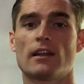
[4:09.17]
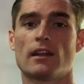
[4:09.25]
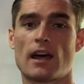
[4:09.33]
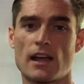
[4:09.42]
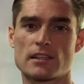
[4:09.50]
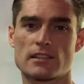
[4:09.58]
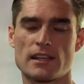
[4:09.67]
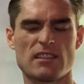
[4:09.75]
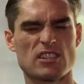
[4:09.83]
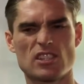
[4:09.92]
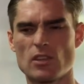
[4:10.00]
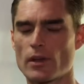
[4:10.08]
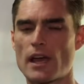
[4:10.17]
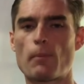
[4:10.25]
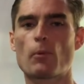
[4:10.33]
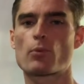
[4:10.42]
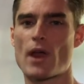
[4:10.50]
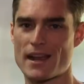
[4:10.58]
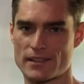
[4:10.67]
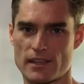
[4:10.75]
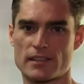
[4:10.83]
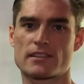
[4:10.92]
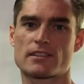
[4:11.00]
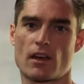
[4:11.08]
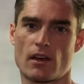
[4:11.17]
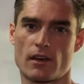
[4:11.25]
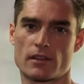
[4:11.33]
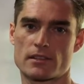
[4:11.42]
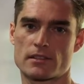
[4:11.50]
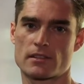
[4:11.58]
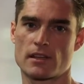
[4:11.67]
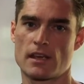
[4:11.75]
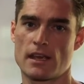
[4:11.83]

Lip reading: Lastly, just do a couple practice starts.